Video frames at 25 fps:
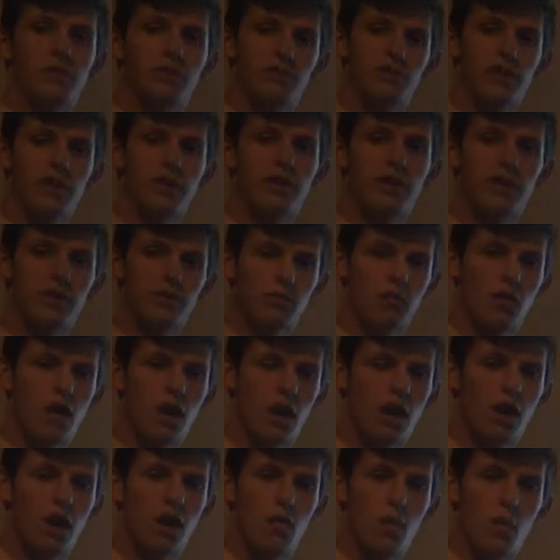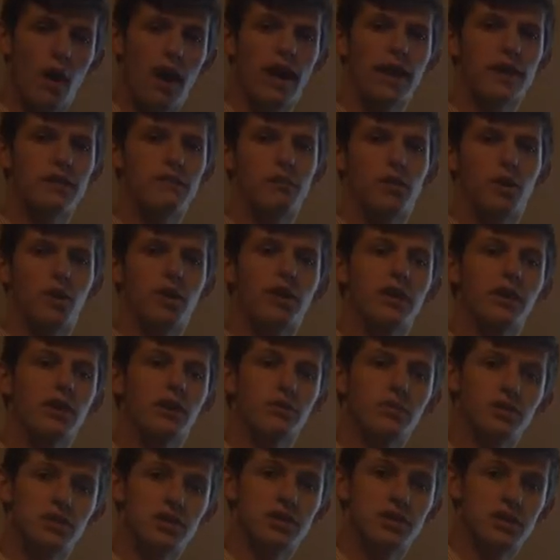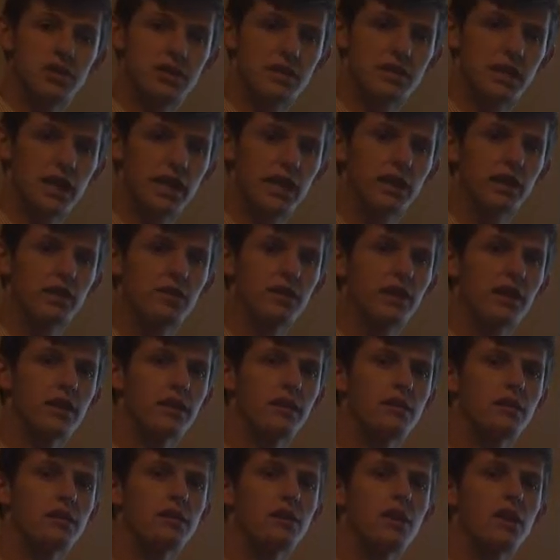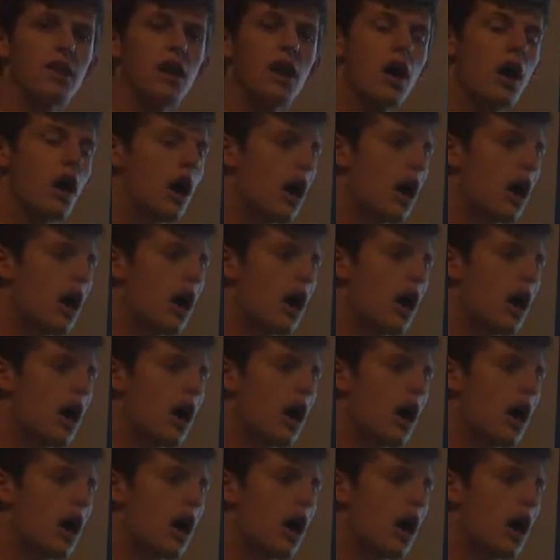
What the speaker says: to a very wide market, which is the second graders.